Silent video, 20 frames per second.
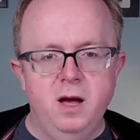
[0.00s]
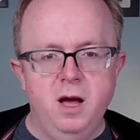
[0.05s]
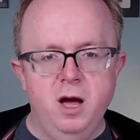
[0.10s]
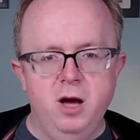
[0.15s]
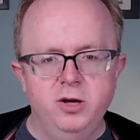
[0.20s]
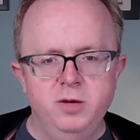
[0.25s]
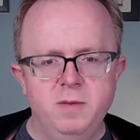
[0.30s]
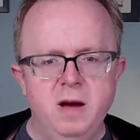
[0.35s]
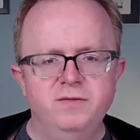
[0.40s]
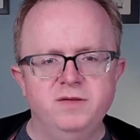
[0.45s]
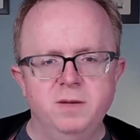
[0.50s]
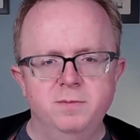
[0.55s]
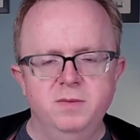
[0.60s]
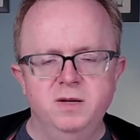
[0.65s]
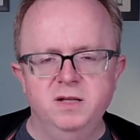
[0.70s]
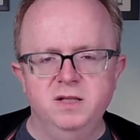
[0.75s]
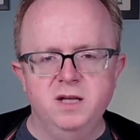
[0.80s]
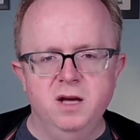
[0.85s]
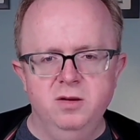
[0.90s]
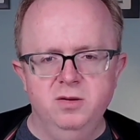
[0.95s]
You may have some
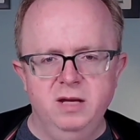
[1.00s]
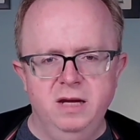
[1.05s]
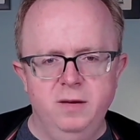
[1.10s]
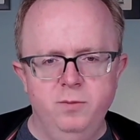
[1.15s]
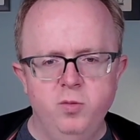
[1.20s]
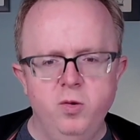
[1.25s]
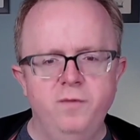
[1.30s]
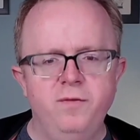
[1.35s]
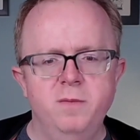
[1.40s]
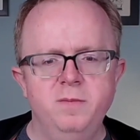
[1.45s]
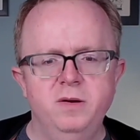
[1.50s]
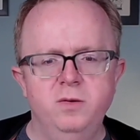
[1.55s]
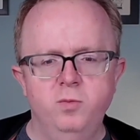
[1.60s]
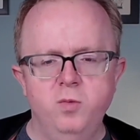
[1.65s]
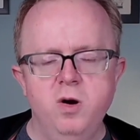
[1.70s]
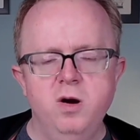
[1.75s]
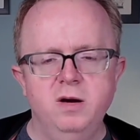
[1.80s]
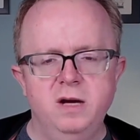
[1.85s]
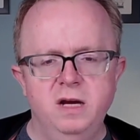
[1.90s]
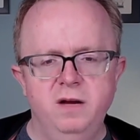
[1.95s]
concern thinking, what if I'm in a
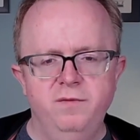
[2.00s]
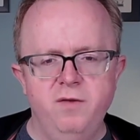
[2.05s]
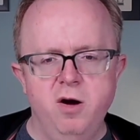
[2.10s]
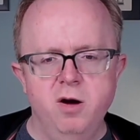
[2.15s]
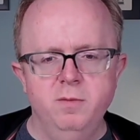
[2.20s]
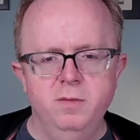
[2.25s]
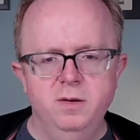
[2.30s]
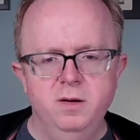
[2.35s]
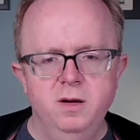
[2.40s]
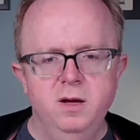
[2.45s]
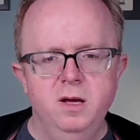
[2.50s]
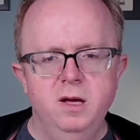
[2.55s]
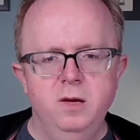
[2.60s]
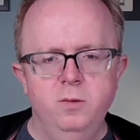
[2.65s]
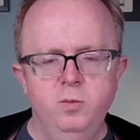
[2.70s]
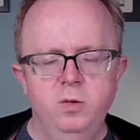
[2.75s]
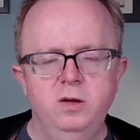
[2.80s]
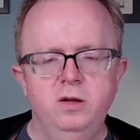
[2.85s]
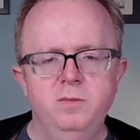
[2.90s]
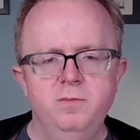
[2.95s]
working environment?
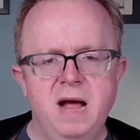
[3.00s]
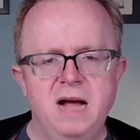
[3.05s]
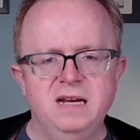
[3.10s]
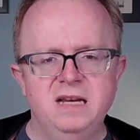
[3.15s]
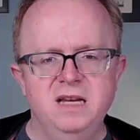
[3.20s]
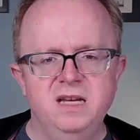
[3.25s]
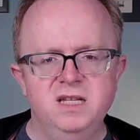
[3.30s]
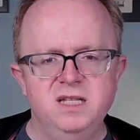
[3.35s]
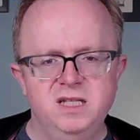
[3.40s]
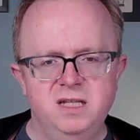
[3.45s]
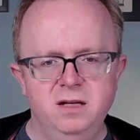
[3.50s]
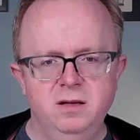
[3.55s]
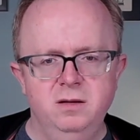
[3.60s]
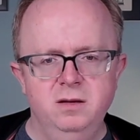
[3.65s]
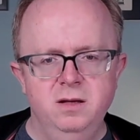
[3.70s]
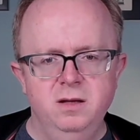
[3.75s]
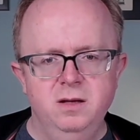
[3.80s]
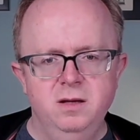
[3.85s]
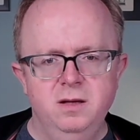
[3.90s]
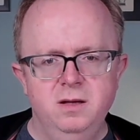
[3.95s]
Will the magnet still
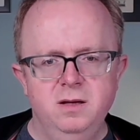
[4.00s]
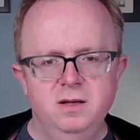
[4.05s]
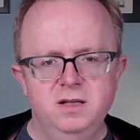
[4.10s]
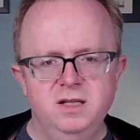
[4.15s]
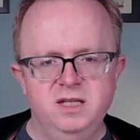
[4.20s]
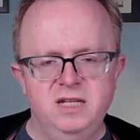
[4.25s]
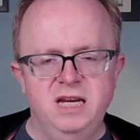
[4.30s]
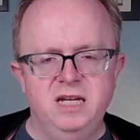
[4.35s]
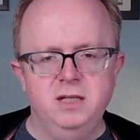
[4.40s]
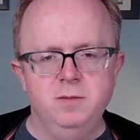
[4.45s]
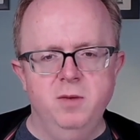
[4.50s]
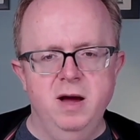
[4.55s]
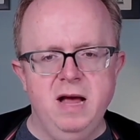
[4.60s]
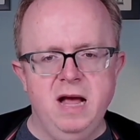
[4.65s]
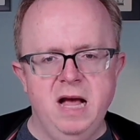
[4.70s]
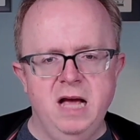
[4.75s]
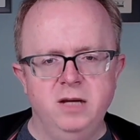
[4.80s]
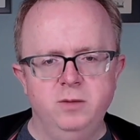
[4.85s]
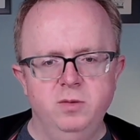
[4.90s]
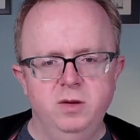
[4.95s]
stick to my
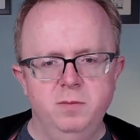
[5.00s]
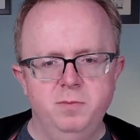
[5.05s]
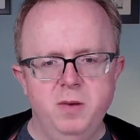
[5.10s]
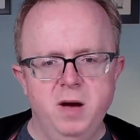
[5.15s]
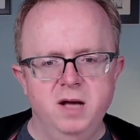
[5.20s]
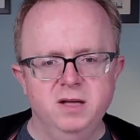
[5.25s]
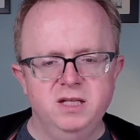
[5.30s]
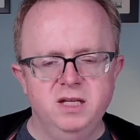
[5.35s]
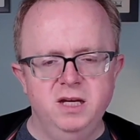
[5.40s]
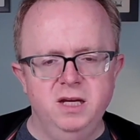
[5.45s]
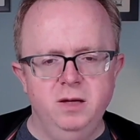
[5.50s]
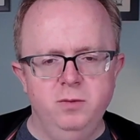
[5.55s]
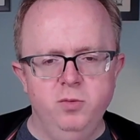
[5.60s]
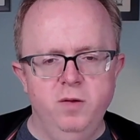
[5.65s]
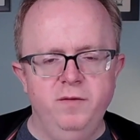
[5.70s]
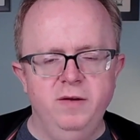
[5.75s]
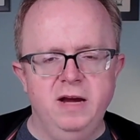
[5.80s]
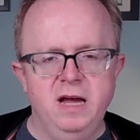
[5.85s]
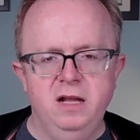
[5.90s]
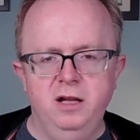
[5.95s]
hand with the putty? What
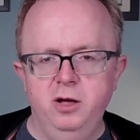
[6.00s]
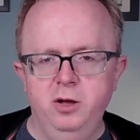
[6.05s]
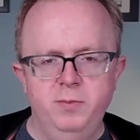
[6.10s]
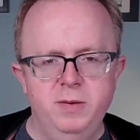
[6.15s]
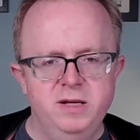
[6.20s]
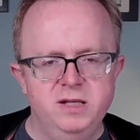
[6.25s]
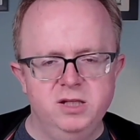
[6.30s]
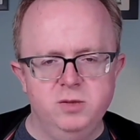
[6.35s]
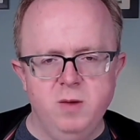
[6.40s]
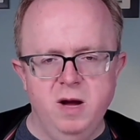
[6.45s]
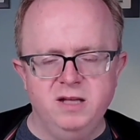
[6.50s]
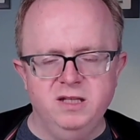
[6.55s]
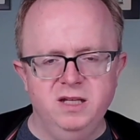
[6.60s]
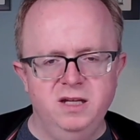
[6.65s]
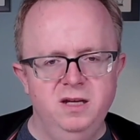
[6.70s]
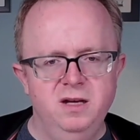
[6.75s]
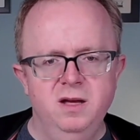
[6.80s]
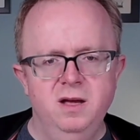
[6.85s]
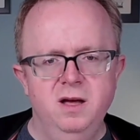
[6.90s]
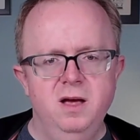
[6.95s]
if I get a little bit
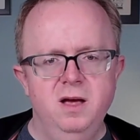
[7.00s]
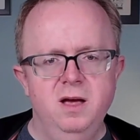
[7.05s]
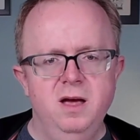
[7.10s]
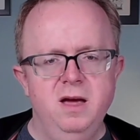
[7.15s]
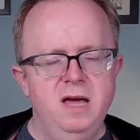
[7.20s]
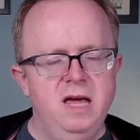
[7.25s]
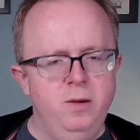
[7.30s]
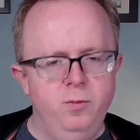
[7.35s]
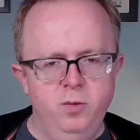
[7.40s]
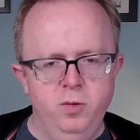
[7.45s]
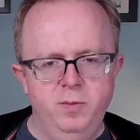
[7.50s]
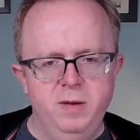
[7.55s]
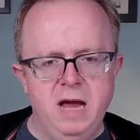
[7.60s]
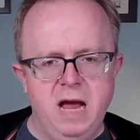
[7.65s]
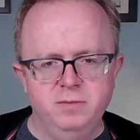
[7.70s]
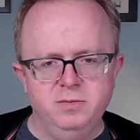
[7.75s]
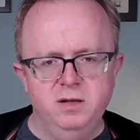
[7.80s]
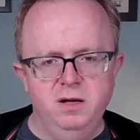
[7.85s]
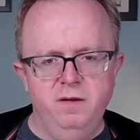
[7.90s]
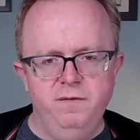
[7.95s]
sweaty? It will be
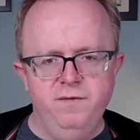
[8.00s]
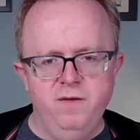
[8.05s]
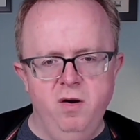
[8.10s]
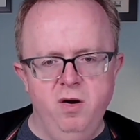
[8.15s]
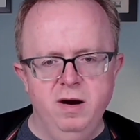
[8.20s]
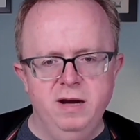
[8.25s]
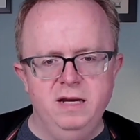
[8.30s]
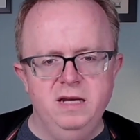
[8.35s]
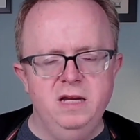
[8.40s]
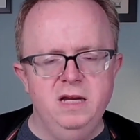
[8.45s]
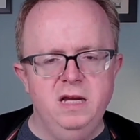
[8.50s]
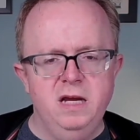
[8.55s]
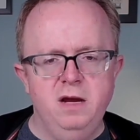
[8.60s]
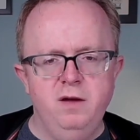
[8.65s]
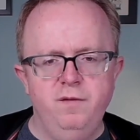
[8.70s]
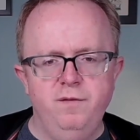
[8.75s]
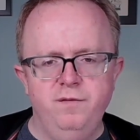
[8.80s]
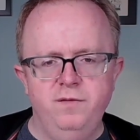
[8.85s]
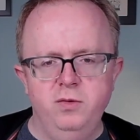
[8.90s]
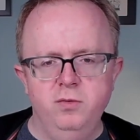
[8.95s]
absolutely fine.
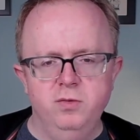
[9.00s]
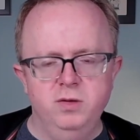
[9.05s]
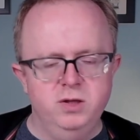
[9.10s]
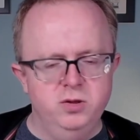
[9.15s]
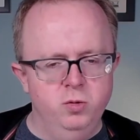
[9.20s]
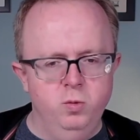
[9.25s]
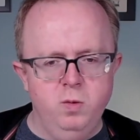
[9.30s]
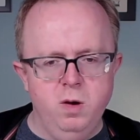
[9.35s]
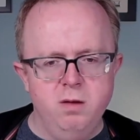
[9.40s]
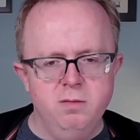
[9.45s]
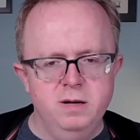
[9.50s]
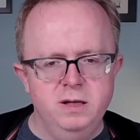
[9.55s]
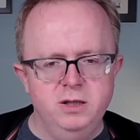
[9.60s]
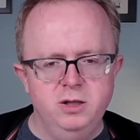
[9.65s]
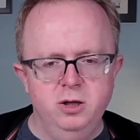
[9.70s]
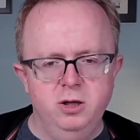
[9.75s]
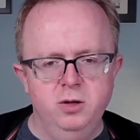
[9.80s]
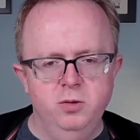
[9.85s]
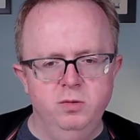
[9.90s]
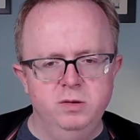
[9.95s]
If you're at all worried, you
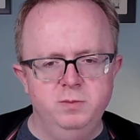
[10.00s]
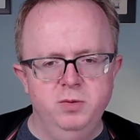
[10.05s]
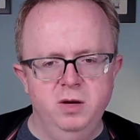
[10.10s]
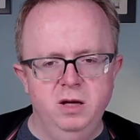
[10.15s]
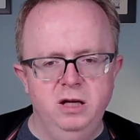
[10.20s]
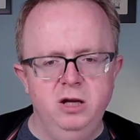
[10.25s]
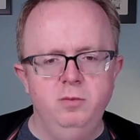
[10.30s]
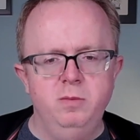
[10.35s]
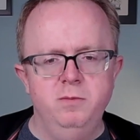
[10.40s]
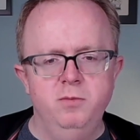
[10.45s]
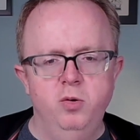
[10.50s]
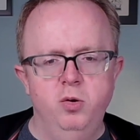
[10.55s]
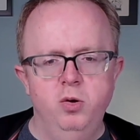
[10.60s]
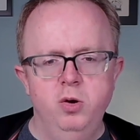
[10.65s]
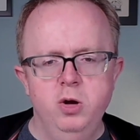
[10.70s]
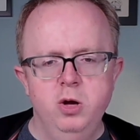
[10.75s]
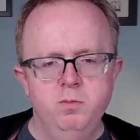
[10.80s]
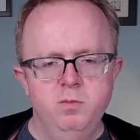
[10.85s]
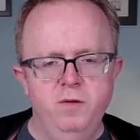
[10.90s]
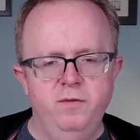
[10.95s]
can always put a little bit more,
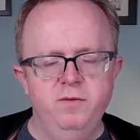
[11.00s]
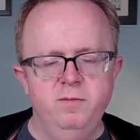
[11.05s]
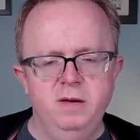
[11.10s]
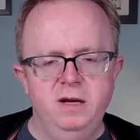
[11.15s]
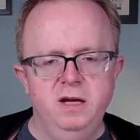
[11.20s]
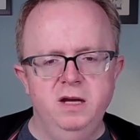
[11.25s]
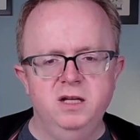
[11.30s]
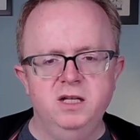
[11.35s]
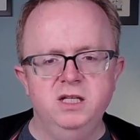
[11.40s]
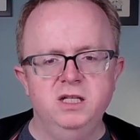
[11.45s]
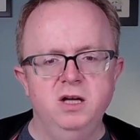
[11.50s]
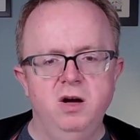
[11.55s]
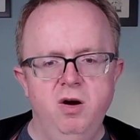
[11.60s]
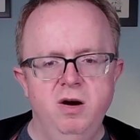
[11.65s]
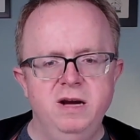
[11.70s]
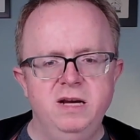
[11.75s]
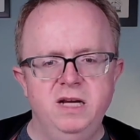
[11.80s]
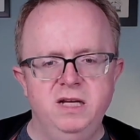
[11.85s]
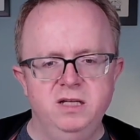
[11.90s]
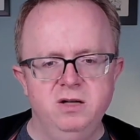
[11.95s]
but for me, a
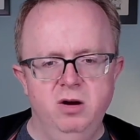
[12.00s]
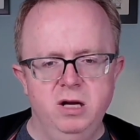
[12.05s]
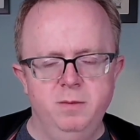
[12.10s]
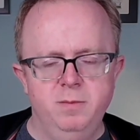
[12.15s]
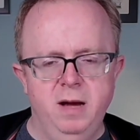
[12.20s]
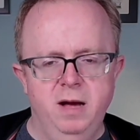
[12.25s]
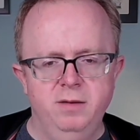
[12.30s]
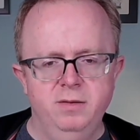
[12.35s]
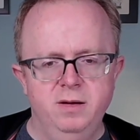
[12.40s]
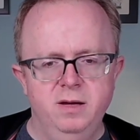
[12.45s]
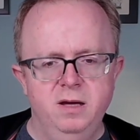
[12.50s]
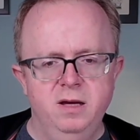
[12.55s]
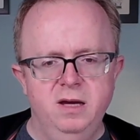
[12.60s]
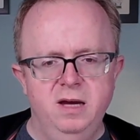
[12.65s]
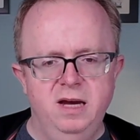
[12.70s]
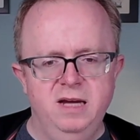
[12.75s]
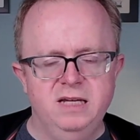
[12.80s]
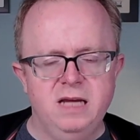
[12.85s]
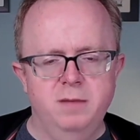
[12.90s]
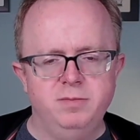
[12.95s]
tiny, tiny amount
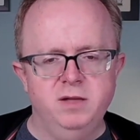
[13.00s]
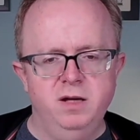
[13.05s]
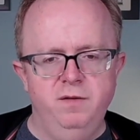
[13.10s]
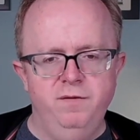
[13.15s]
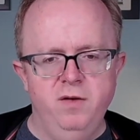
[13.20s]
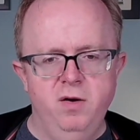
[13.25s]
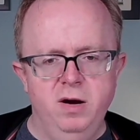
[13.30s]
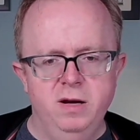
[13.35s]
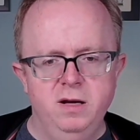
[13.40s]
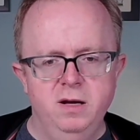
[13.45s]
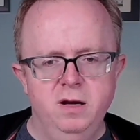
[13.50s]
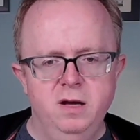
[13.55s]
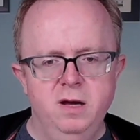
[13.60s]
is absolutely fine.